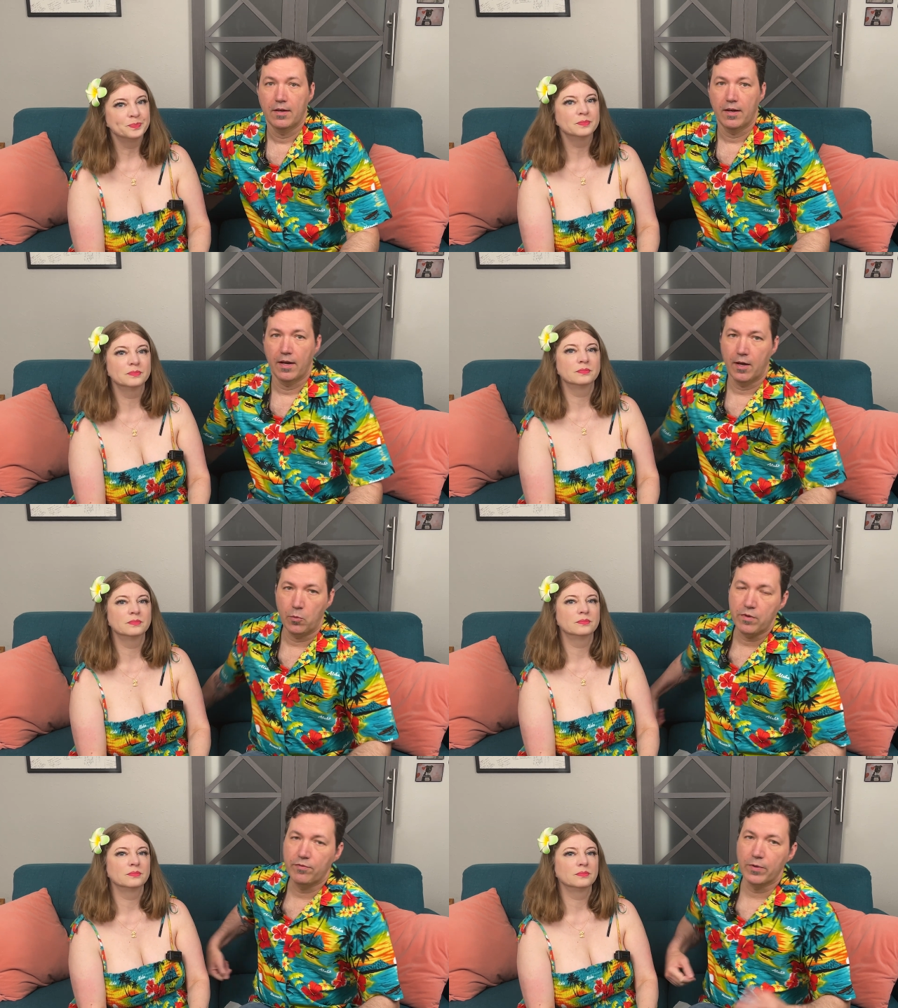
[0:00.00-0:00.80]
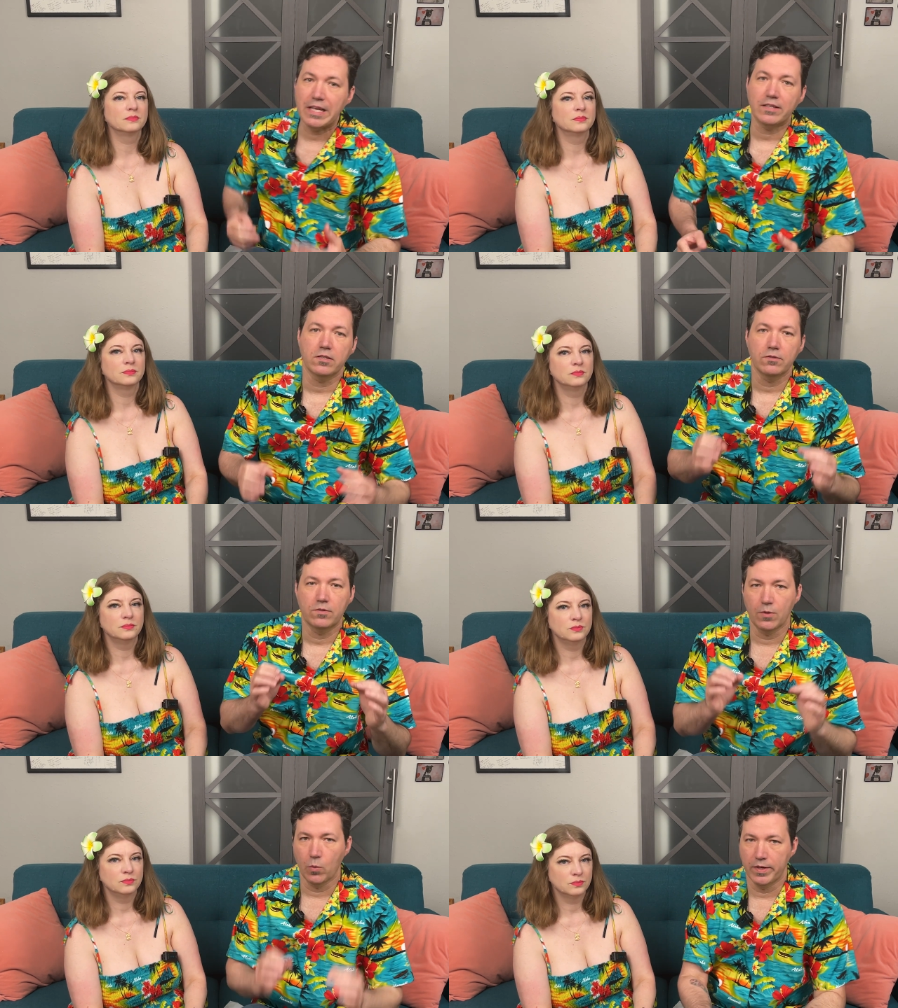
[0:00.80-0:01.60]
Speaker 1: Uh, we've linked
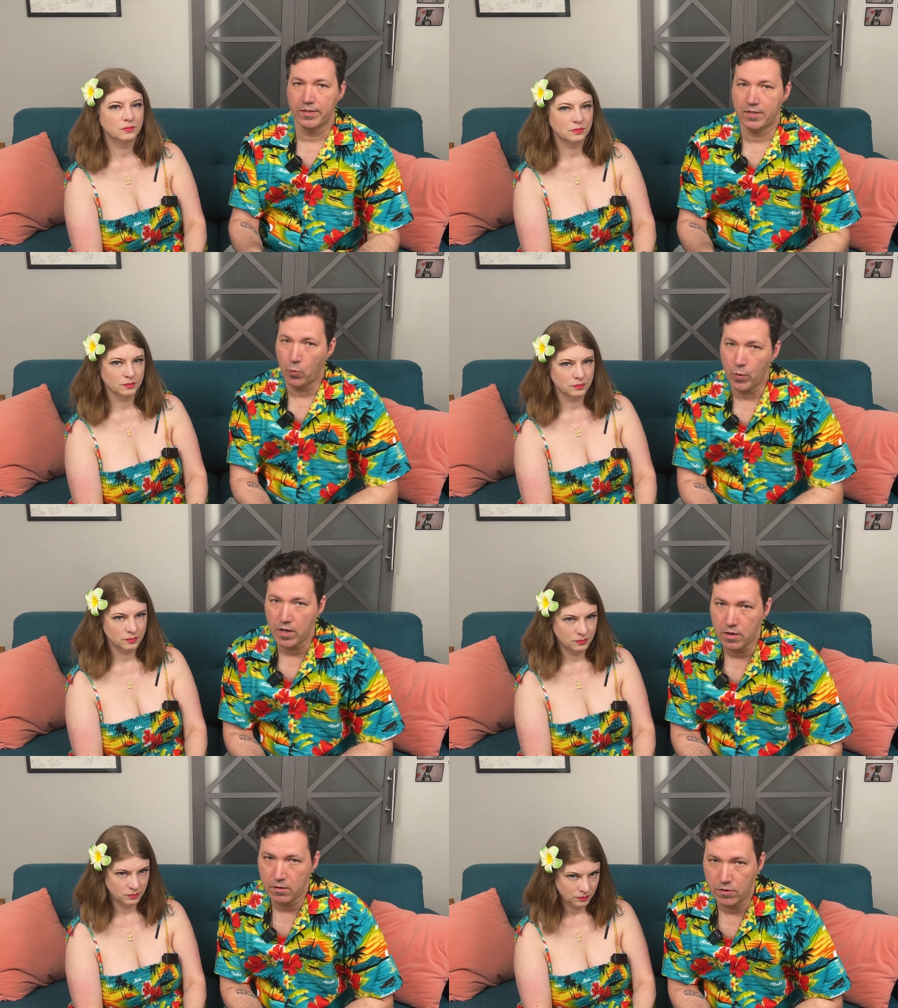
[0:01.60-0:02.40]
to the ones that we